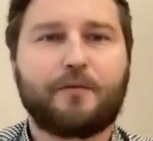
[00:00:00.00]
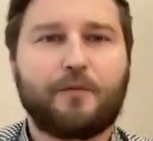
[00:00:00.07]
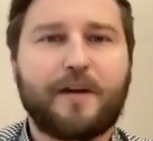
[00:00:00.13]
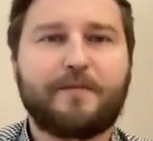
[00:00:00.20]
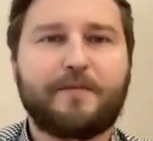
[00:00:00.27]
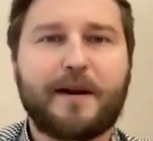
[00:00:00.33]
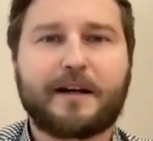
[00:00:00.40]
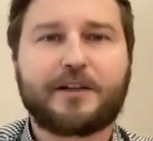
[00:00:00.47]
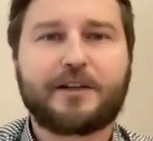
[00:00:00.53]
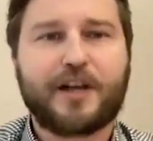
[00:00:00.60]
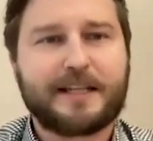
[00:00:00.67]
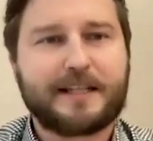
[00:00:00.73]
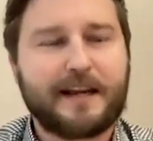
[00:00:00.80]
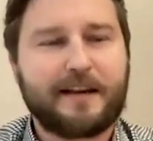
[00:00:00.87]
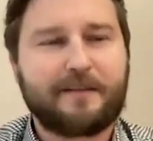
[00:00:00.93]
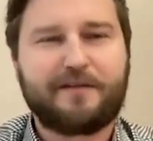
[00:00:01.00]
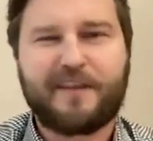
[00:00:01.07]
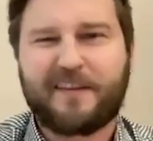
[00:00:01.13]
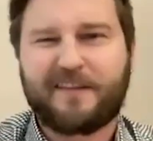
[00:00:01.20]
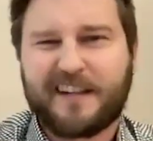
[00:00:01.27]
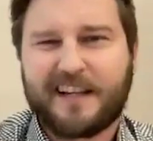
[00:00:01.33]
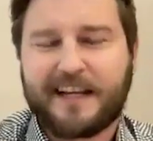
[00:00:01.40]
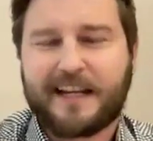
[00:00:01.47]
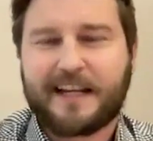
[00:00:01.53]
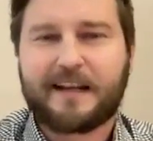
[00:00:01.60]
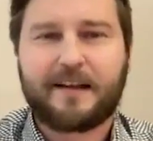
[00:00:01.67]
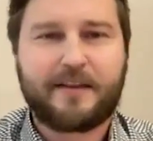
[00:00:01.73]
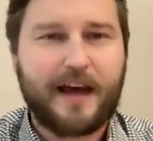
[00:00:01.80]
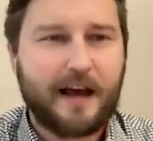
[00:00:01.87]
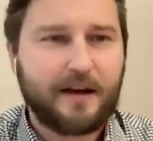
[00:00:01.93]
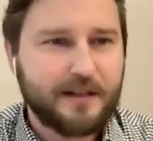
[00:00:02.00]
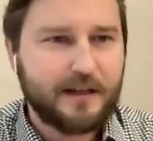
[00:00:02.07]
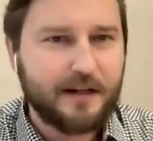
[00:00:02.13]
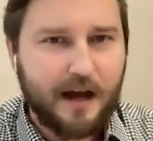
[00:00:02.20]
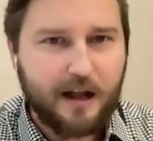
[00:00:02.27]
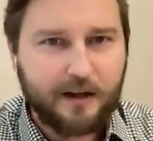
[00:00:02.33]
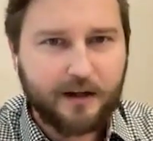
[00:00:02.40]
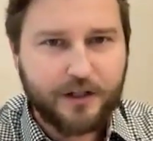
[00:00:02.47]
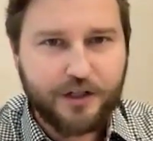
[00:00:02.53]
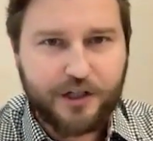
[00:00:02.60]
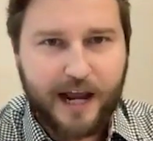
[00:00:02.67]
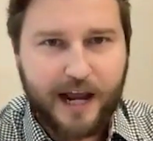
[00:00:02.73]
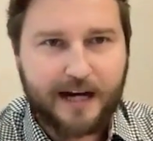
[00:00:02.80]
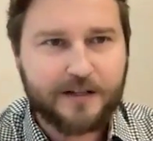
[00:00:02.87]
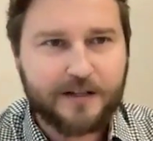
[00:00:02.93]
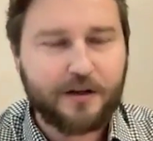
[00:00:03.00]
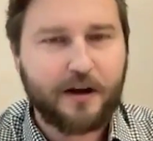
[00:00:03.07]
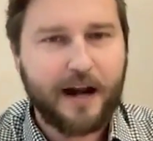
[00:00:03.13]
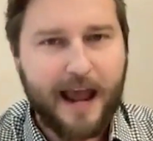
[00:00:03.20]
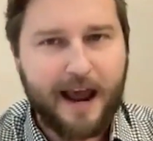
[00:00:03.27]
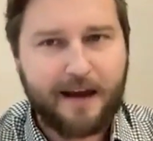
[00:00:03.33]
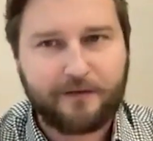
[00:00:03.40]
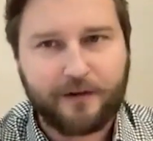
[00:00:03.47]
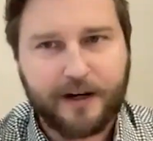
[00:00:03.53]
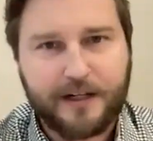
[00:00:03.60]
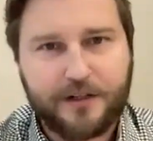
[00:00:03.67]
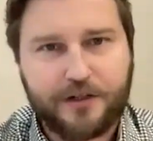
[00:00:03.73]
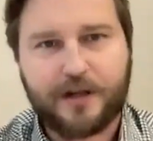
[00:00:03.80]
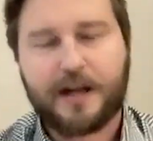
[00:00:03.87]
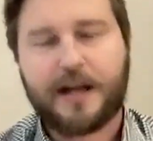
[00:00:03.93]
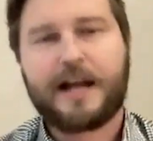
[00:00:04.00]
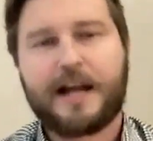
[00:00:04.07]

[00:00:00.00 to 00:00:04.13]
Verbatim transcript: we've been chasing fifty thousand dollar checks on average.